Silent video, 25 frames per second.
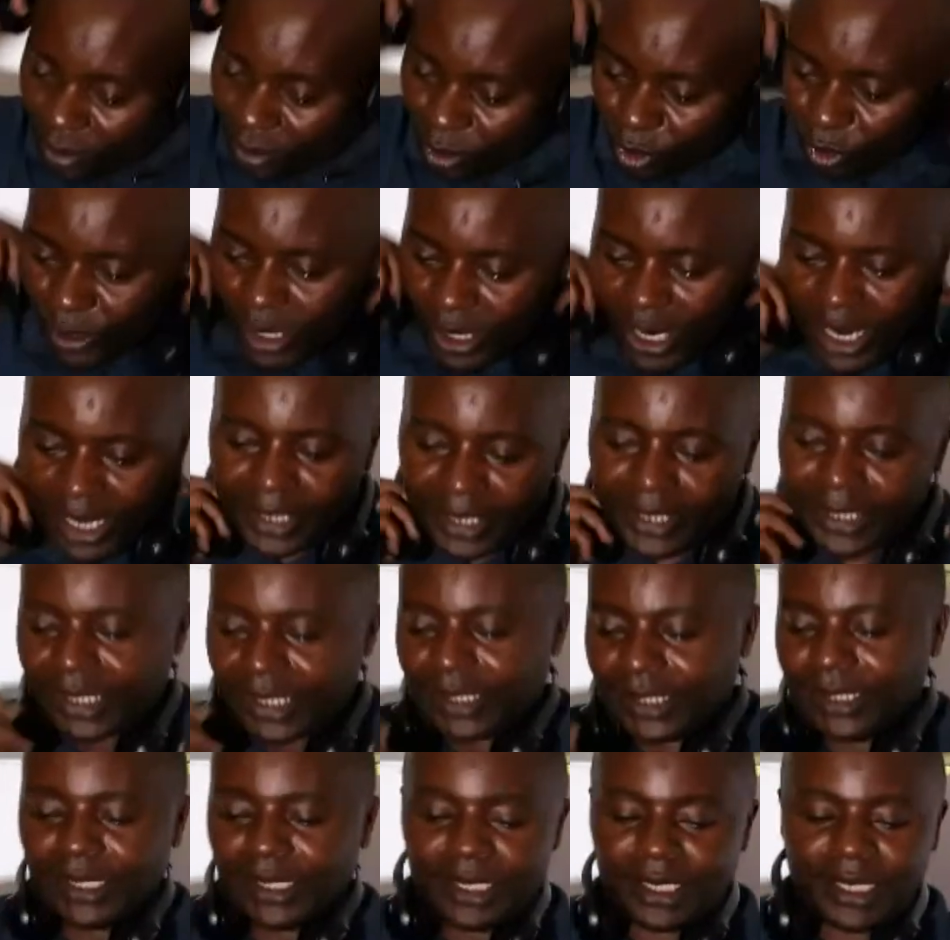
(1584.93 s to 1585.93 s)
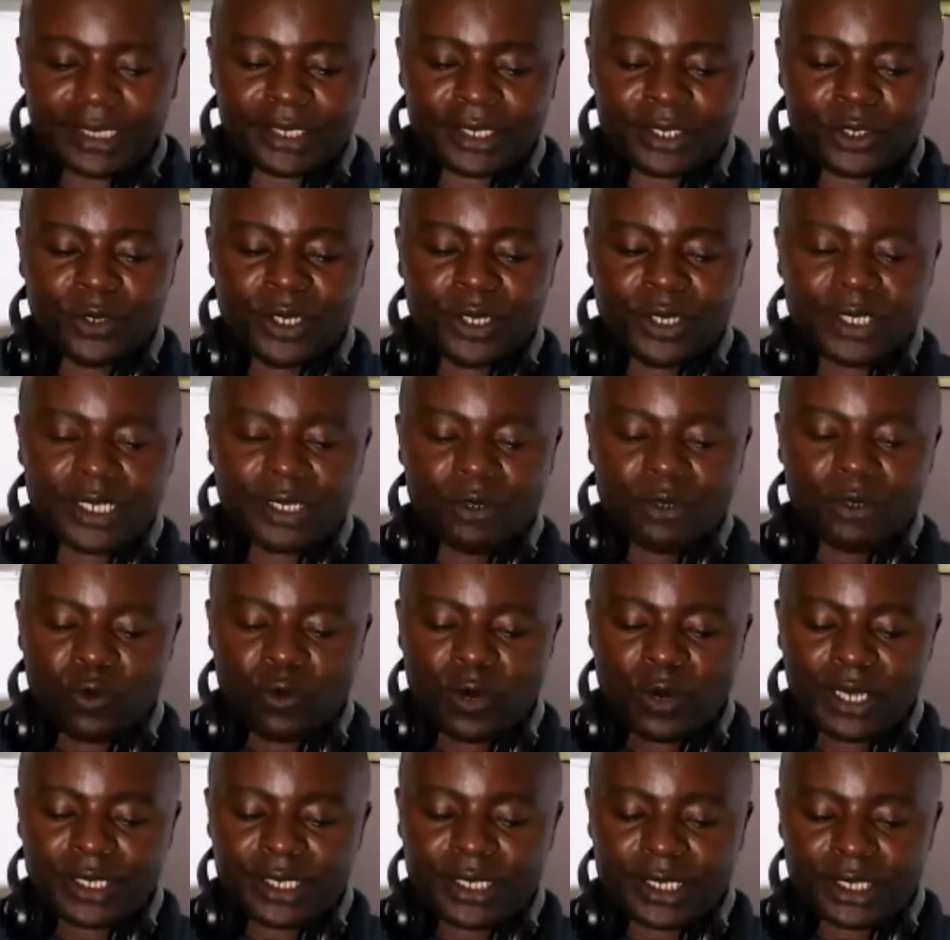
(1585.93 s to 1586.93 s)
All right. And then the other students that I would
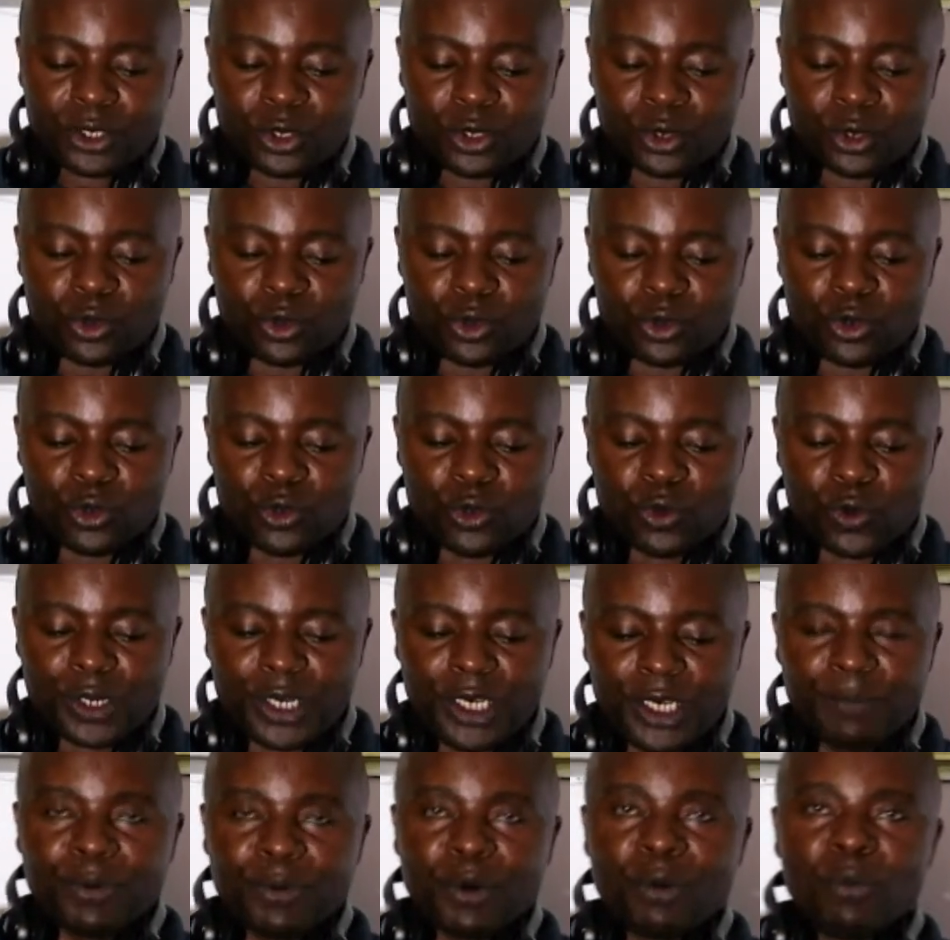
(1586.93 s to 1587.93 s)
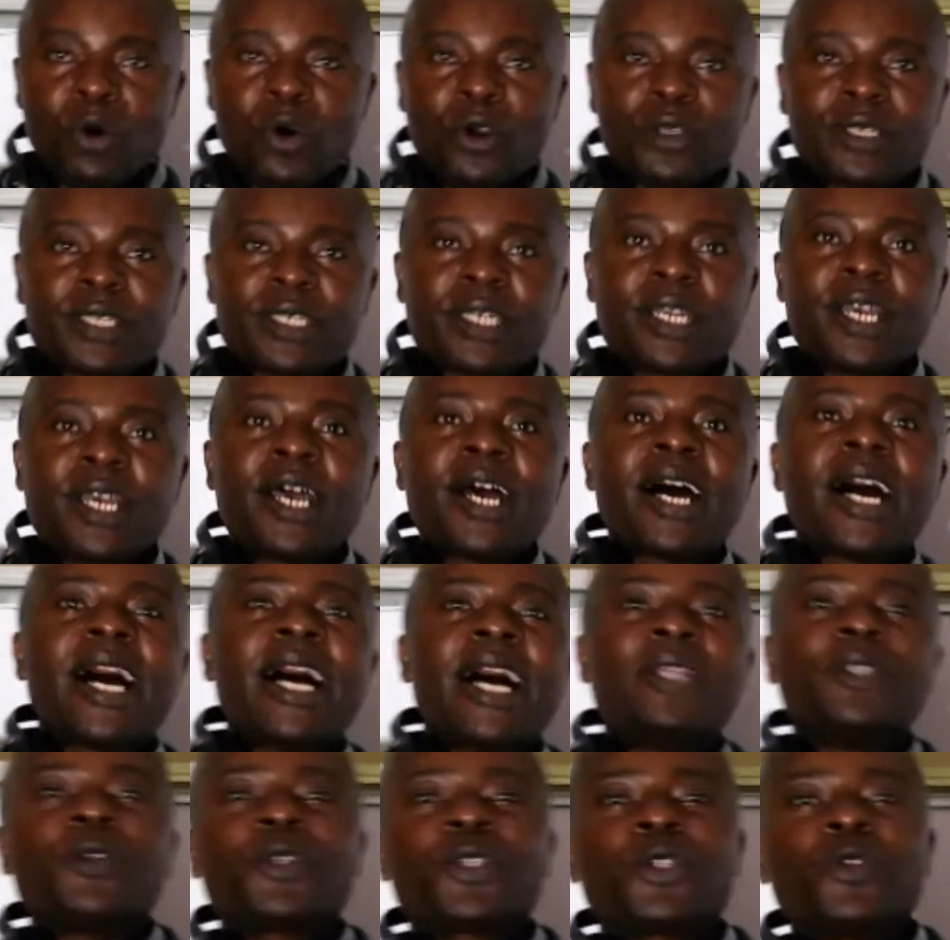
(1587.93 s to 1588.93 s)
want to really promote are
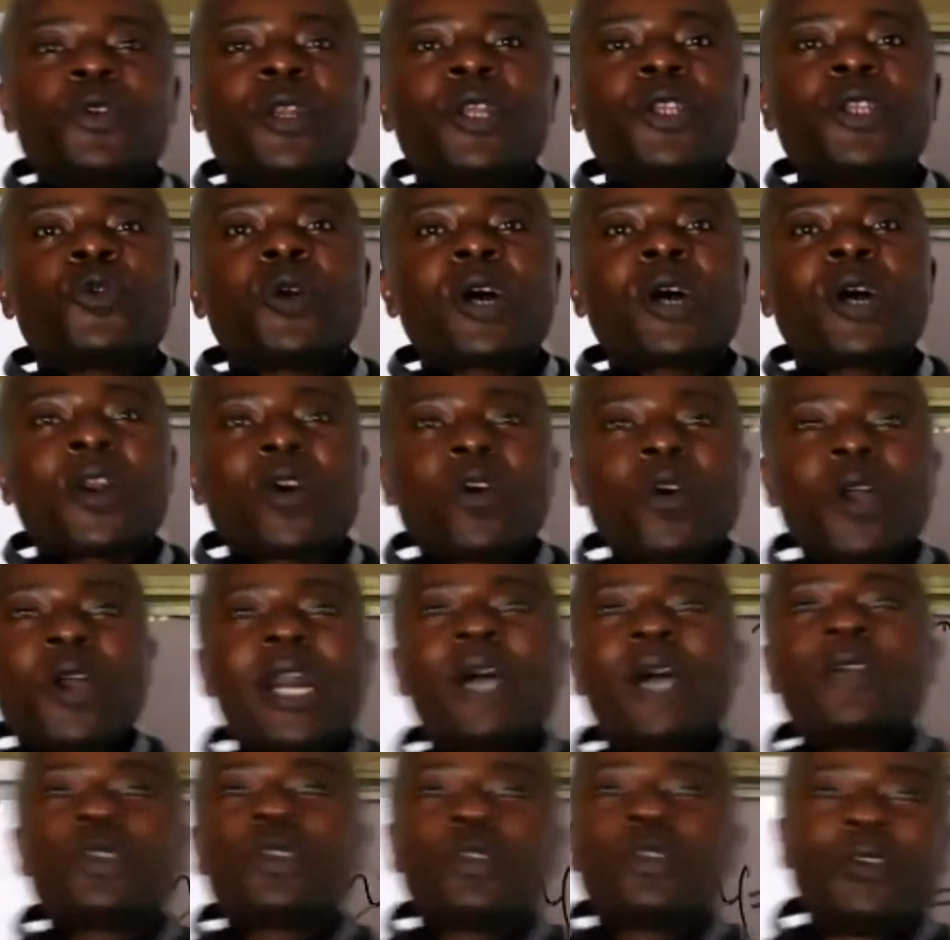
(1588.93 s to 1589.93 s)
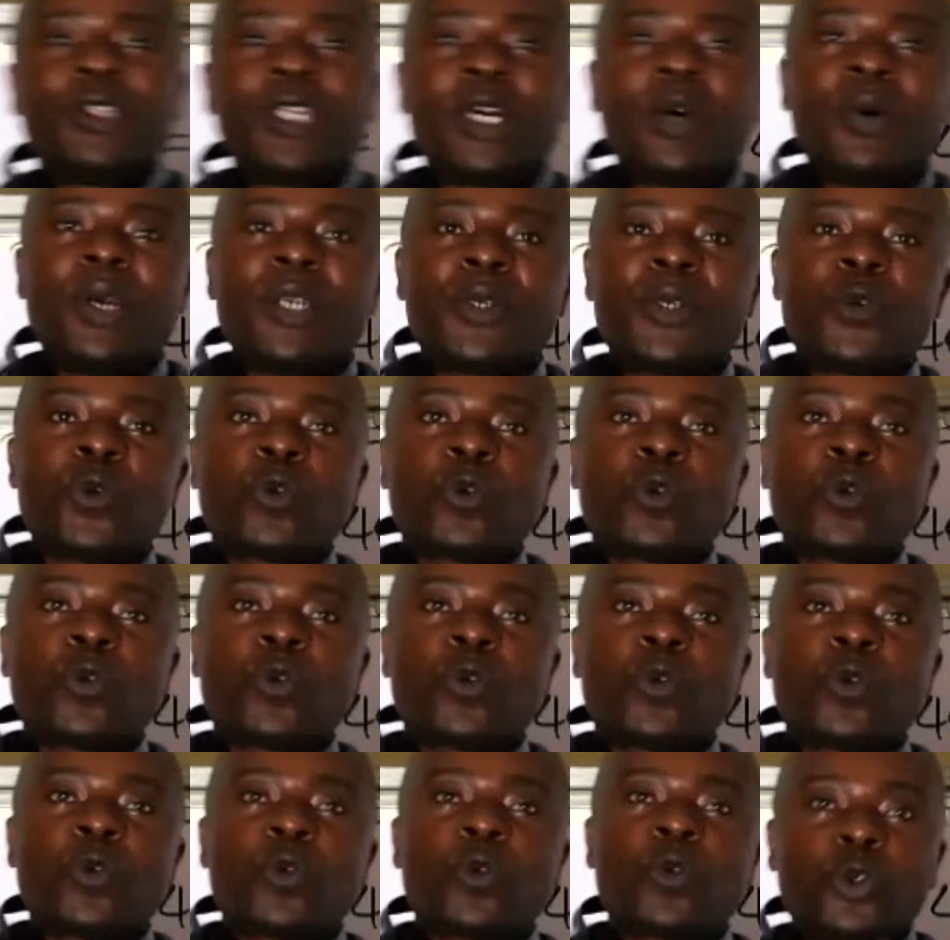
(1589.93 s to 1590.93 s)
those students who are going out of their way to
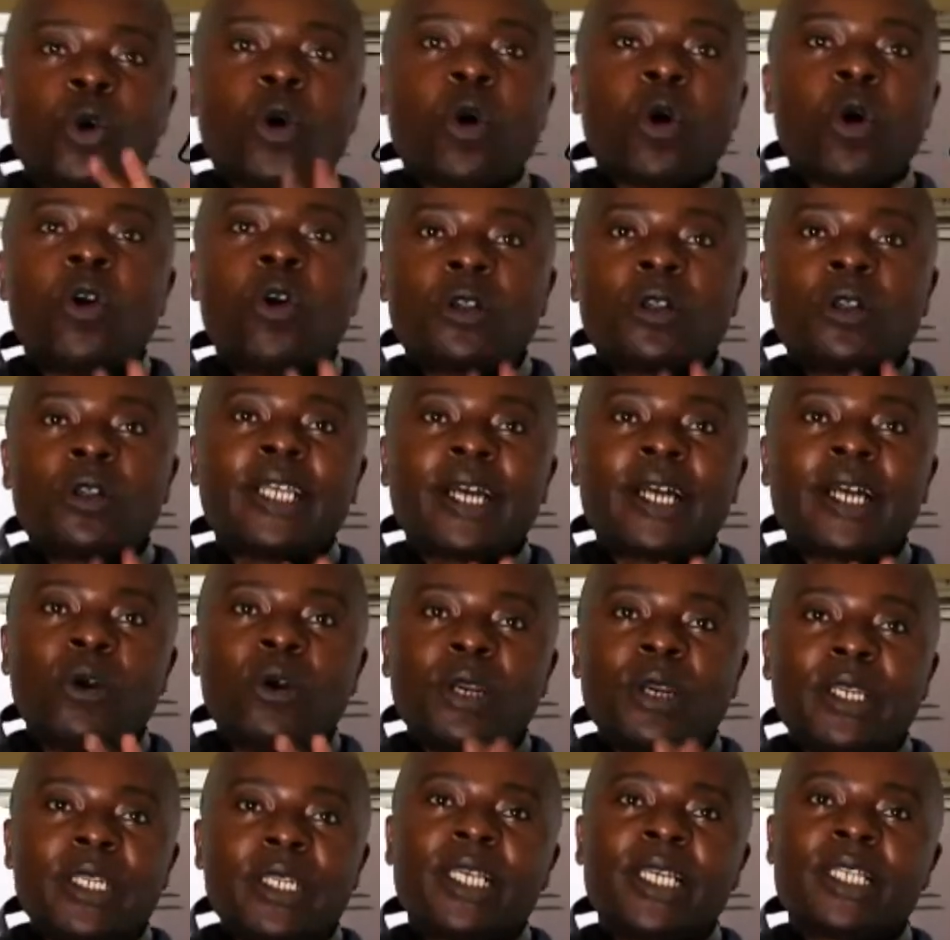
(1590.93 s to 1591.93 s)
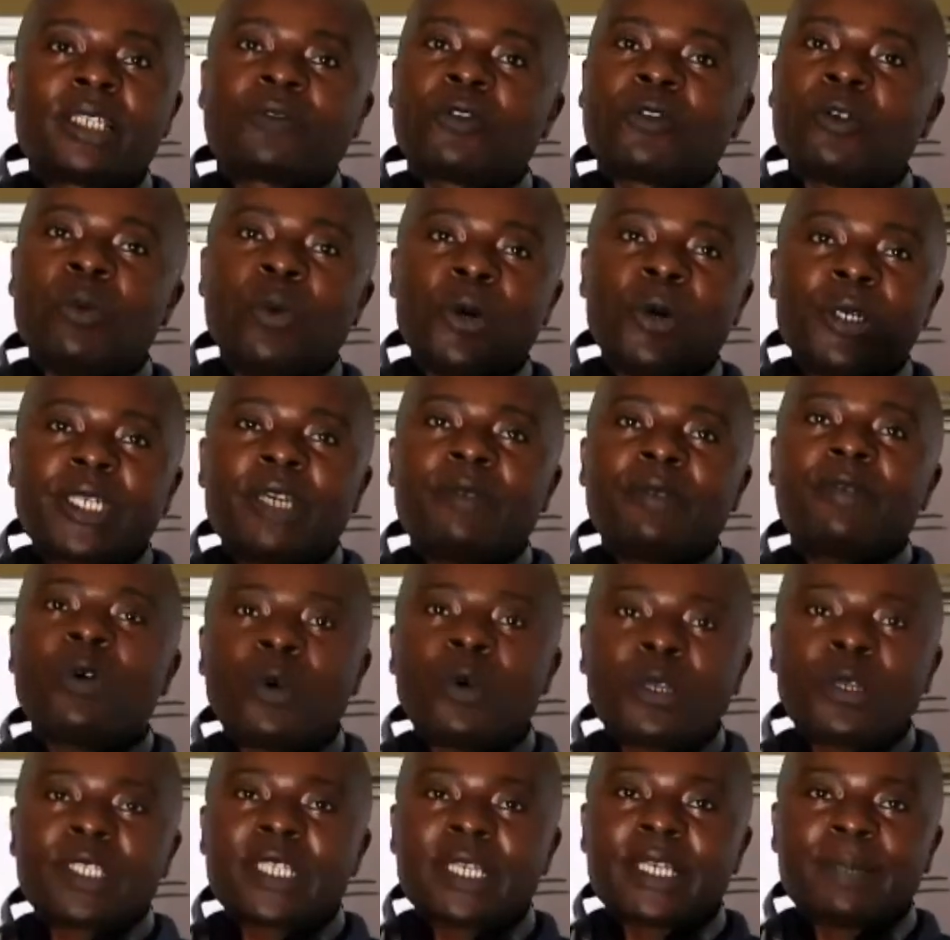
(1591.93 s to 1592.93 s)
call their colleagues from whatever
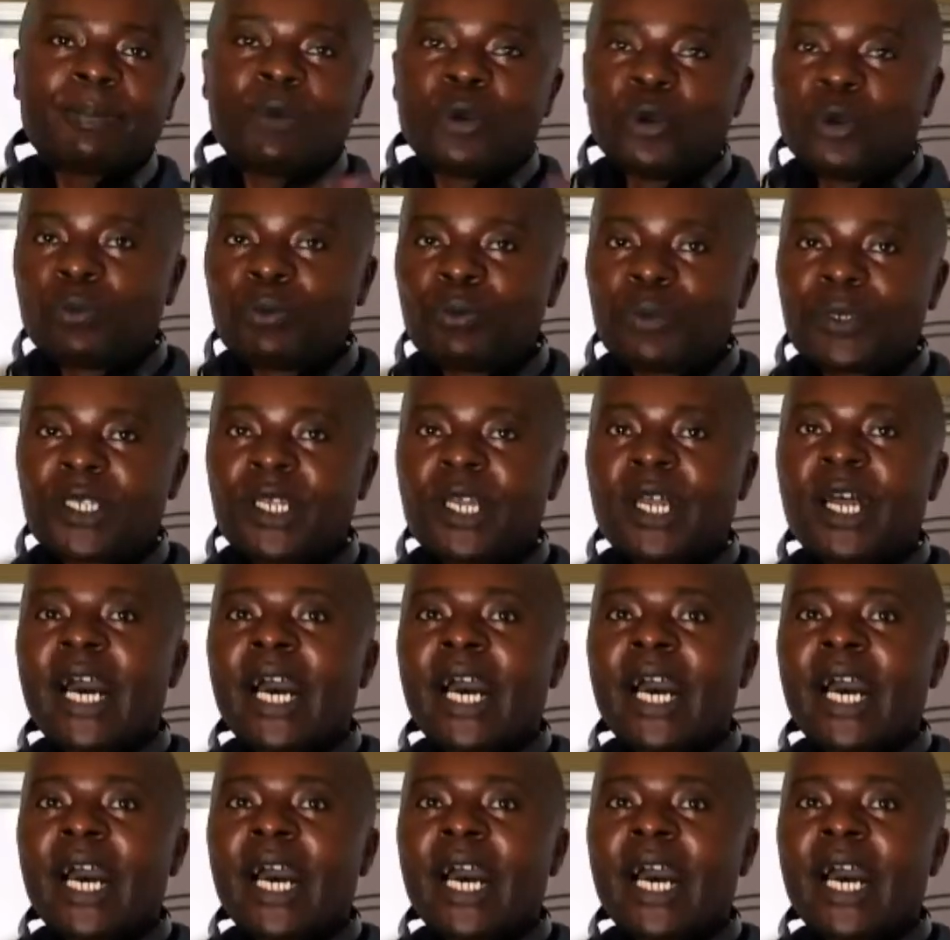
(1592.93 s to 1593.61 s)
WhatsApp groups.